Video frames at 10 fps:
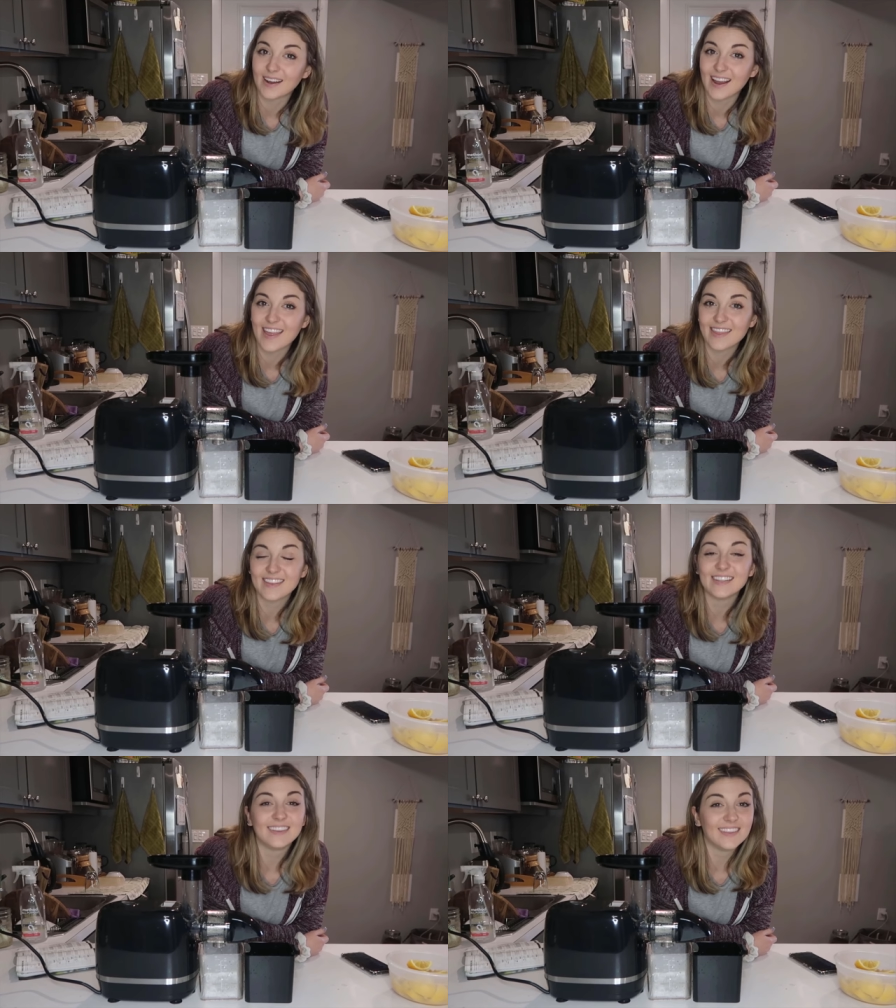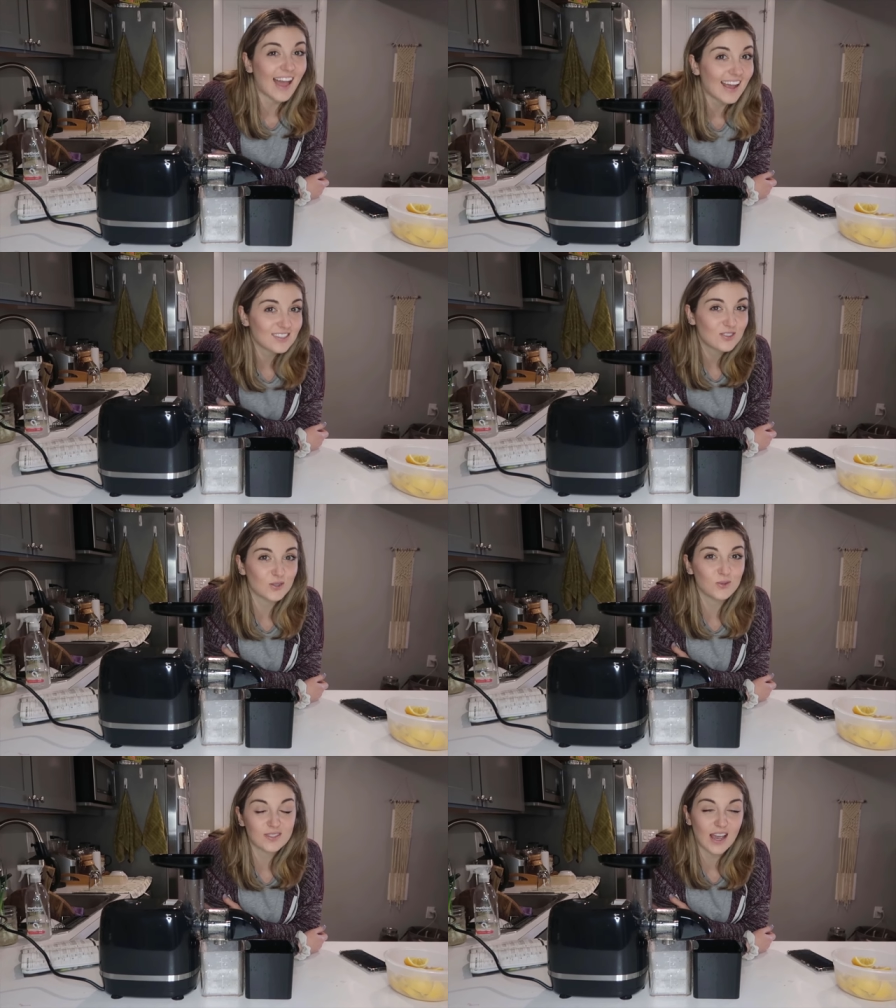right, and the last
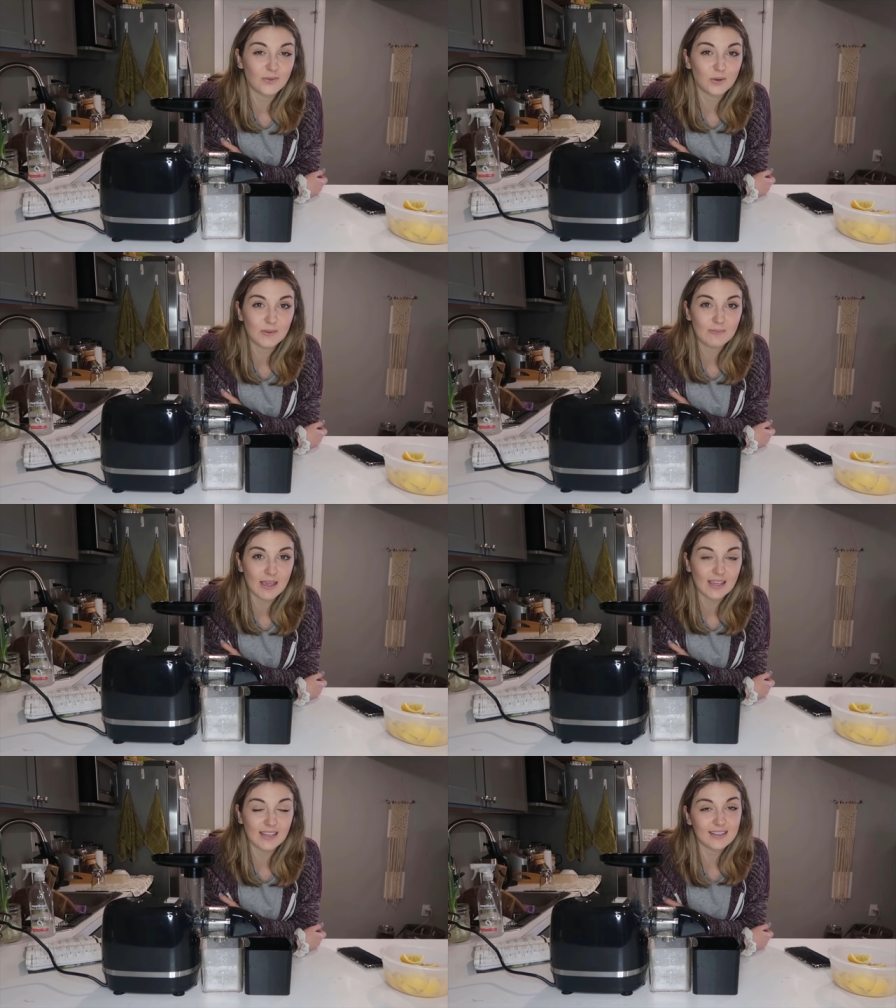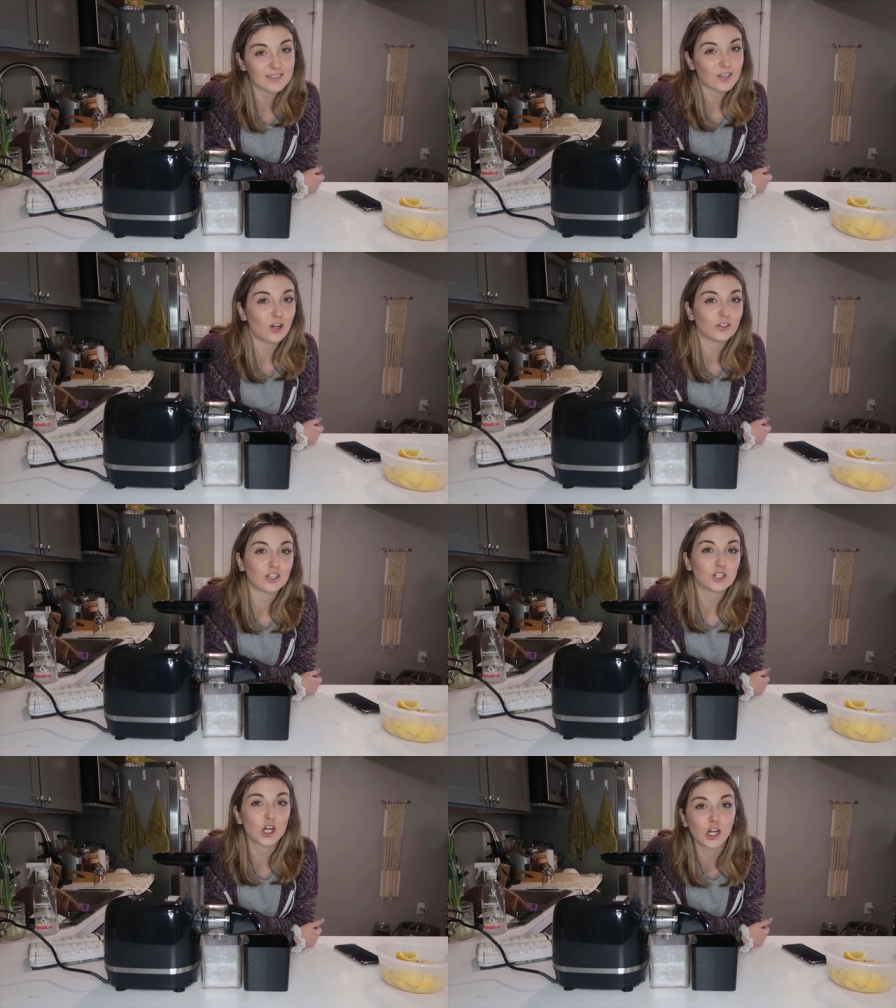juice I will be making is called
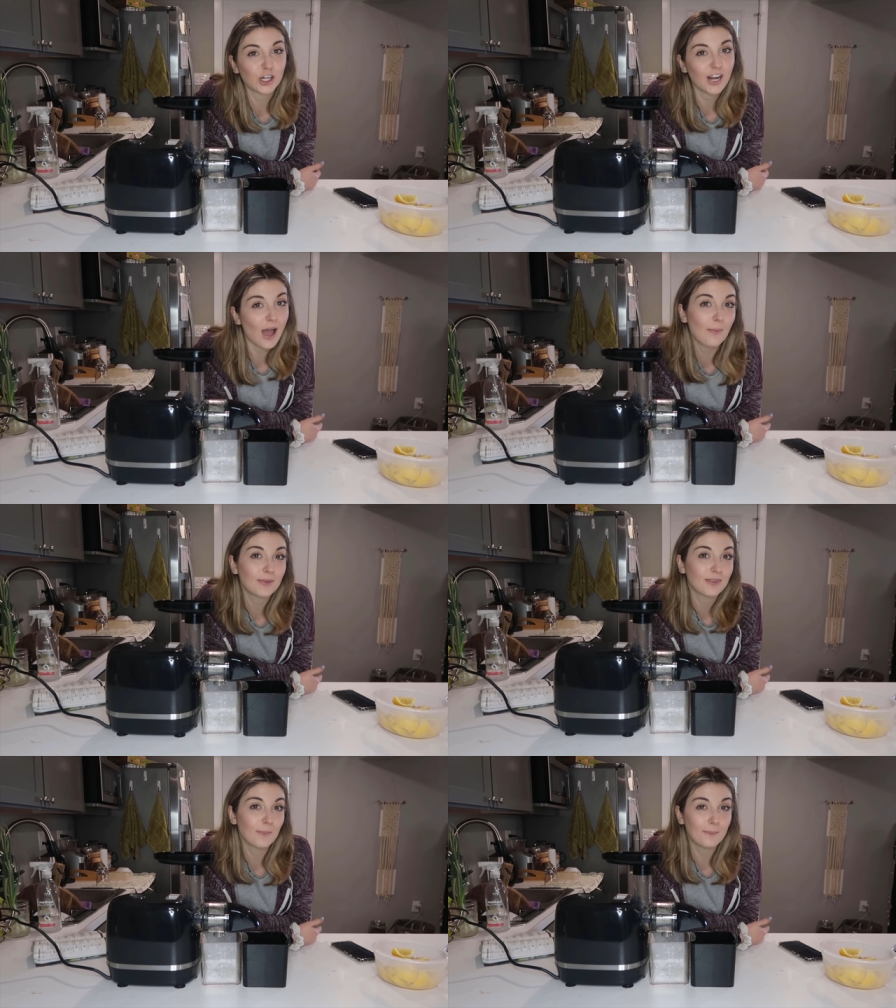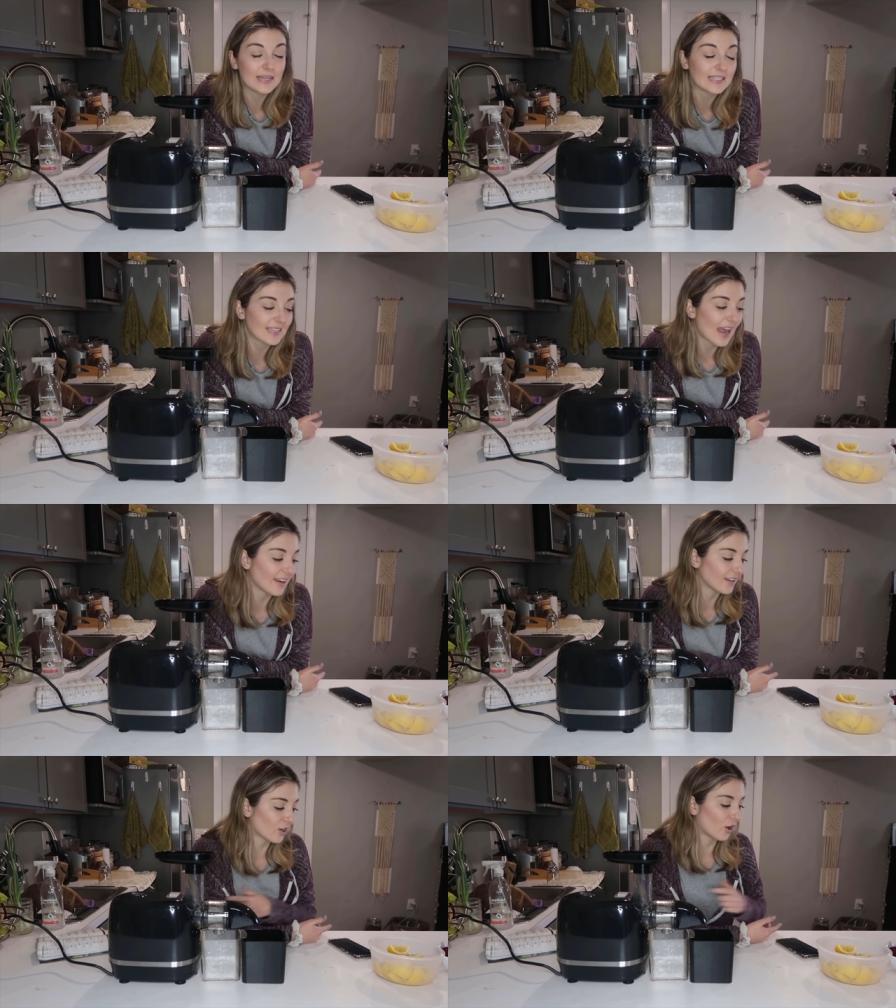Turn Up the Beat,
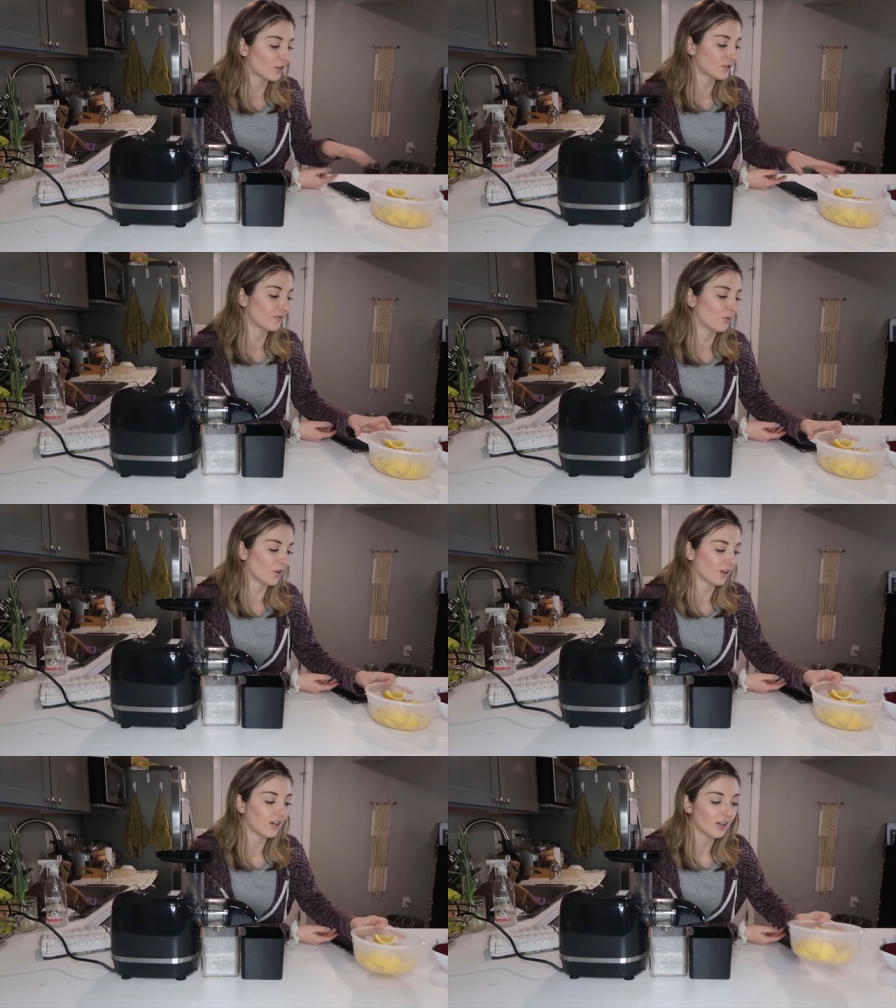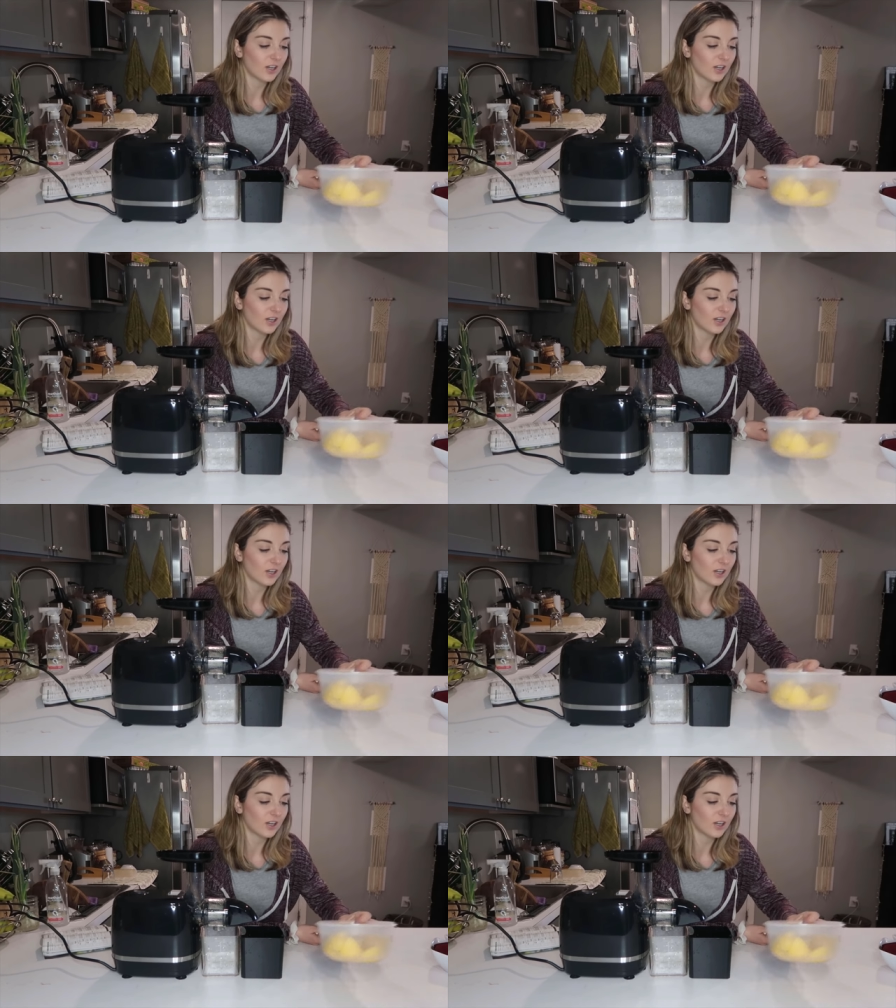and it calls for